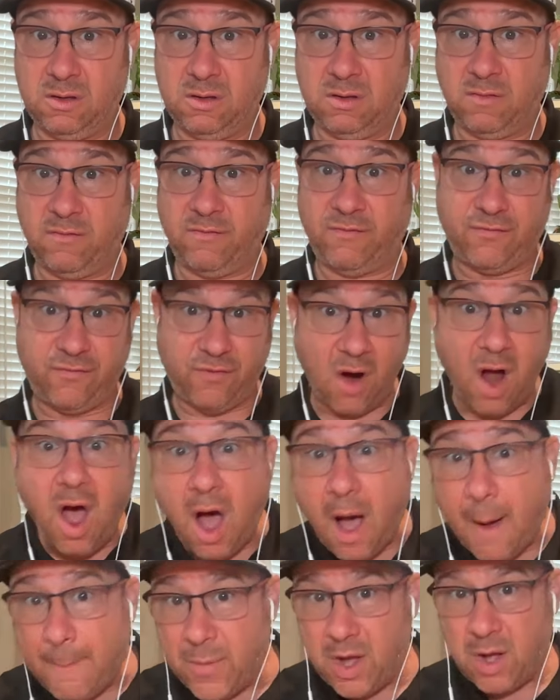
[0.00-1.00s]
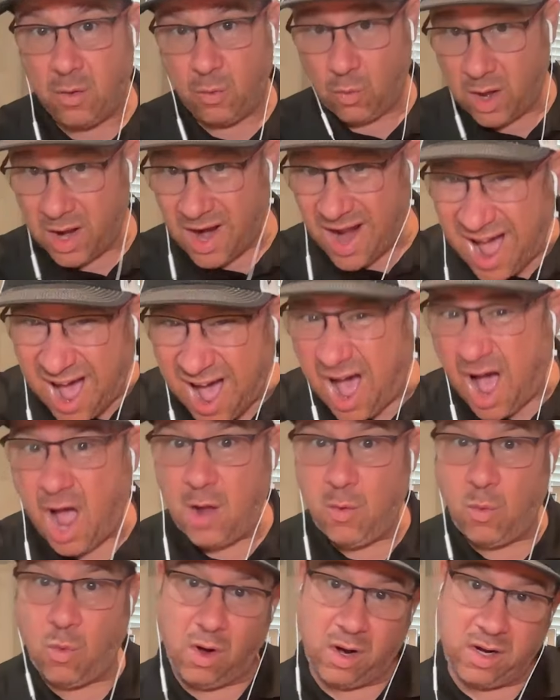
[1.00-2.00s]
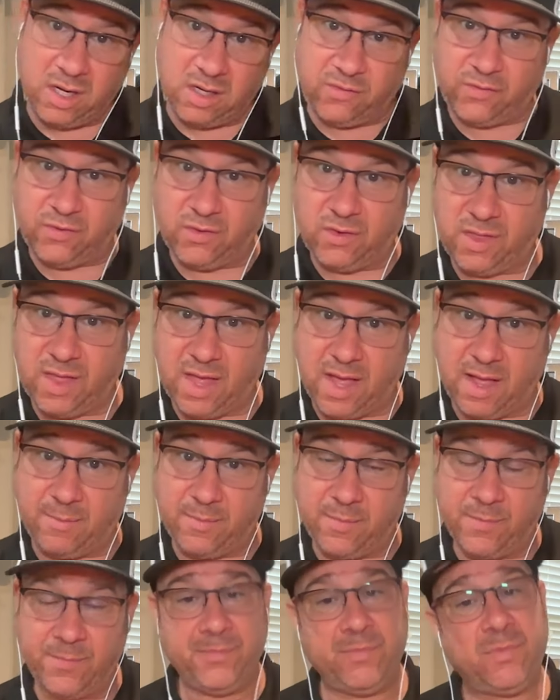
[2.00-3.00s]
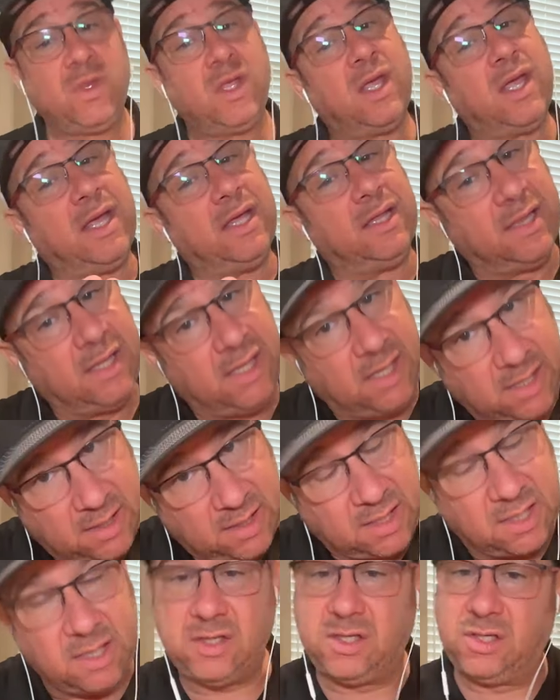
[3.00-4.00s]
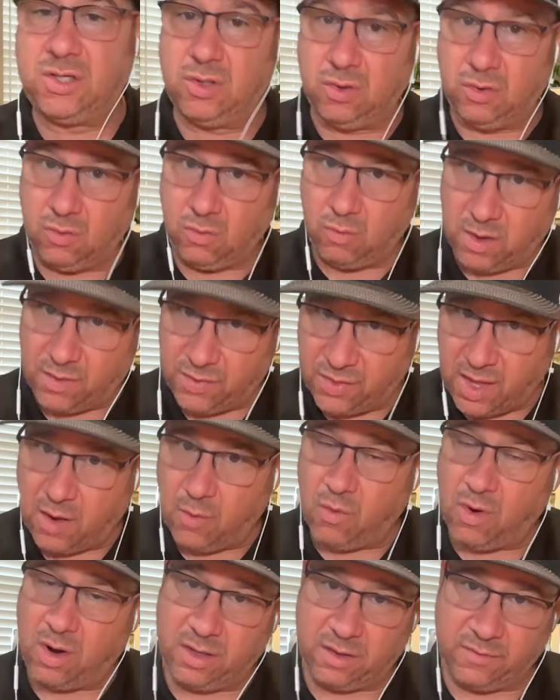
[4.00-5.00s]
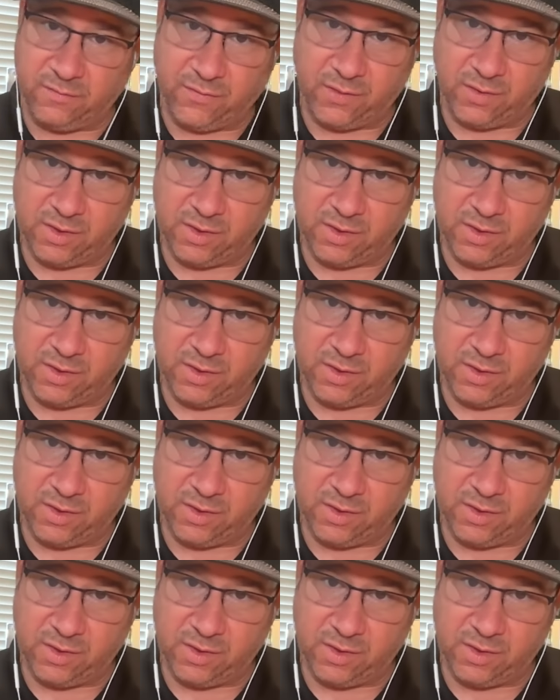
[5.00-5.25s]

from what I wanted for them and leaned into what they wanted for